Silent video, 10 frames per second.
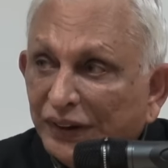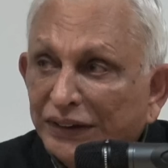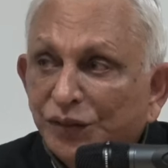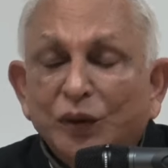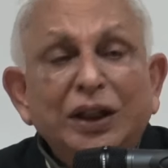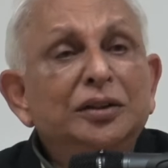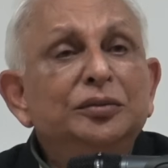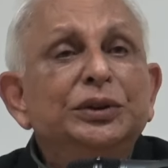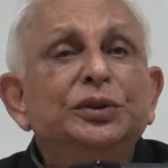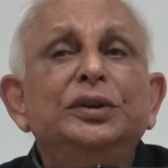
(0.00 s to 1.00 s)
is
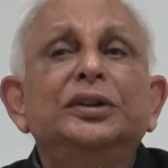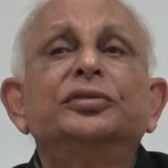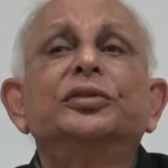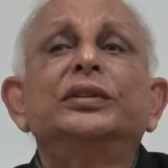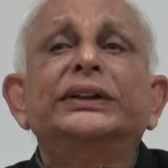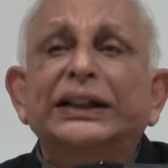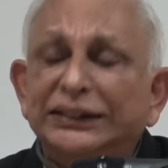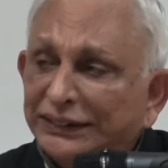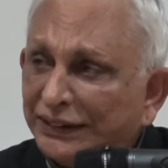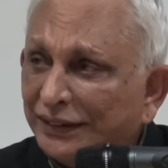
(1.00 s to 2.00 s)
one beautiful
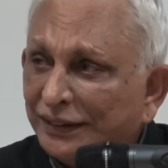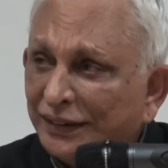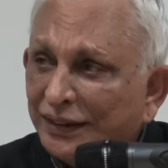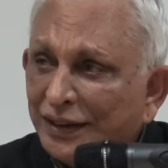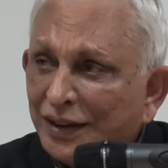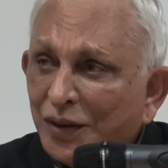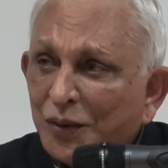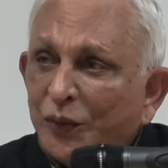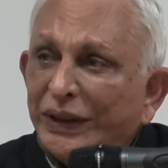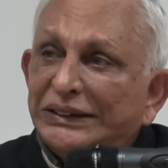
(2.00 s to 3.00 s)
text
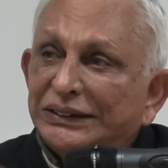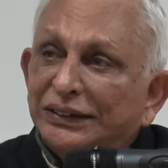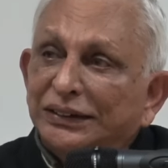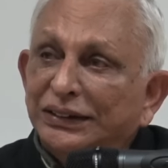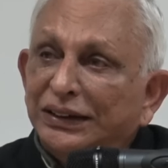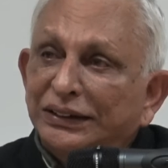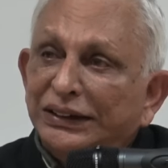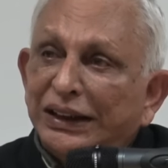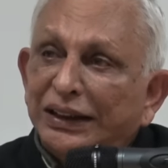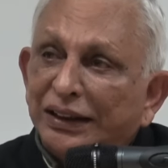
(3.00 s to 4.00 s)
which
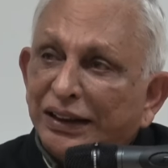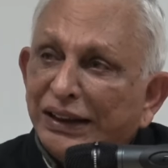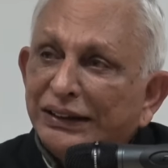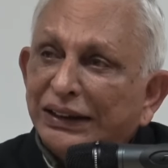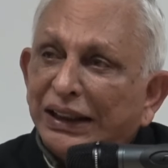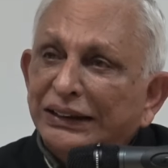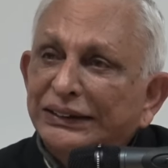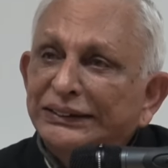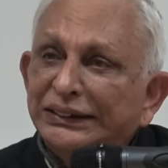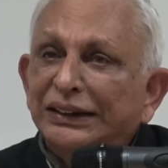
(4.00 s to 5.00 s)
the great
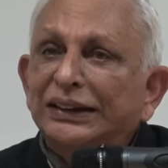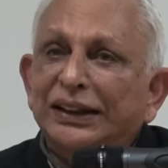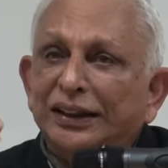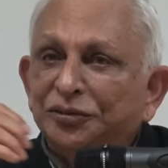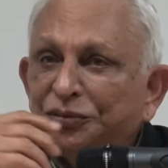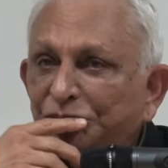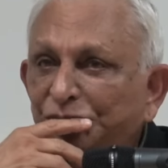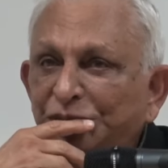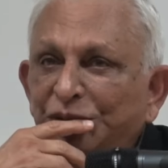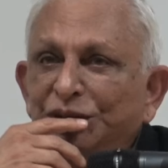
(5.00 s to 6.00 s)
Adi Shankara,
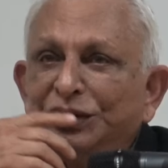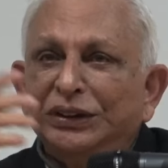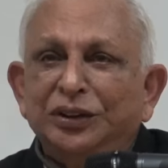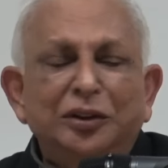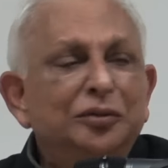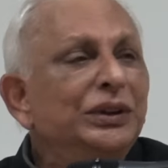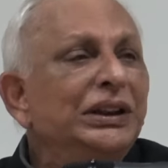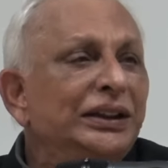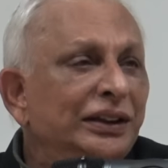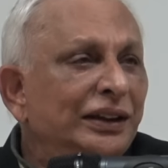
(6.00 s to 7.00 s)
you know,
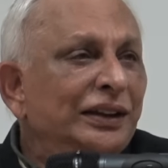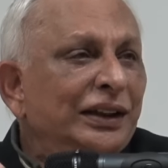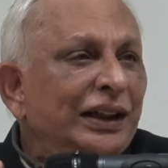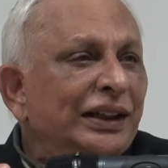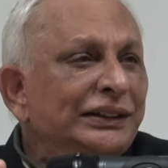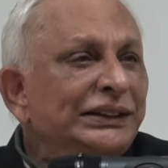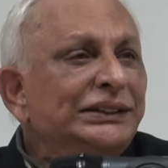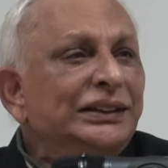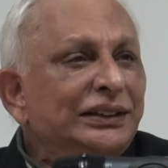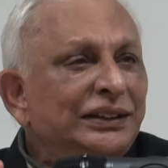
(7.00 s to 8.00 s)
normally
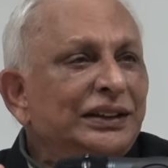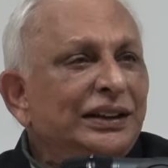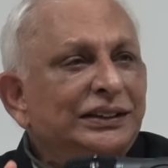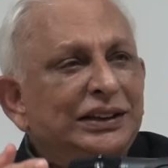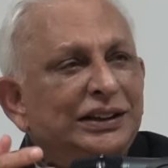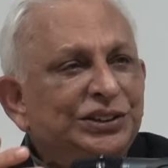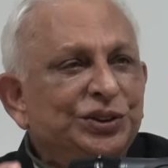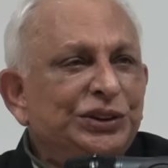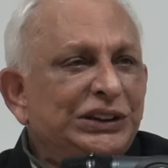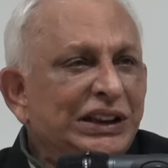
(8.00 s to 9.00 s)
Adi Shankara is
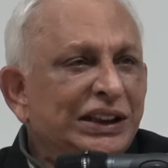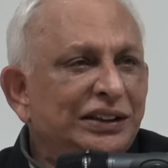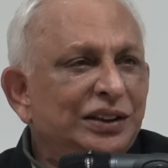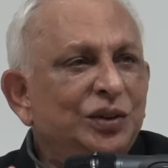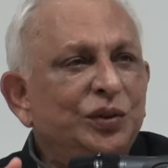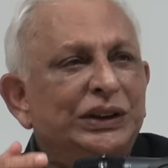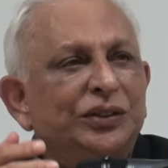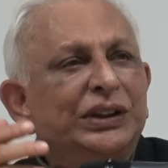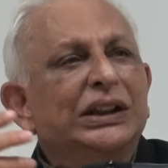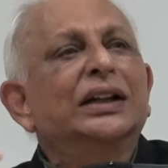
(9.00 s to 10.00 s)
associated
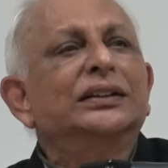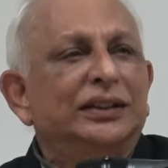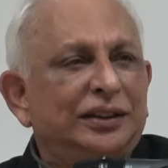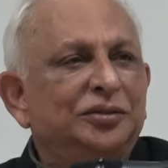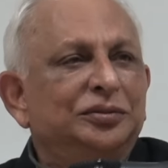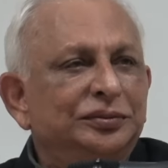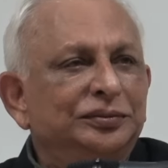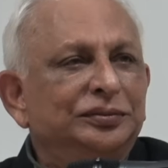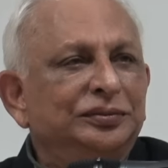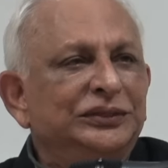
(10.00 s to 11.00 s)
with Vedanta.
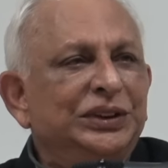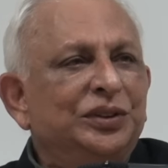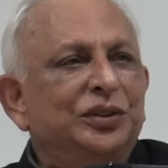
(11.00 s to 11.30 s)
He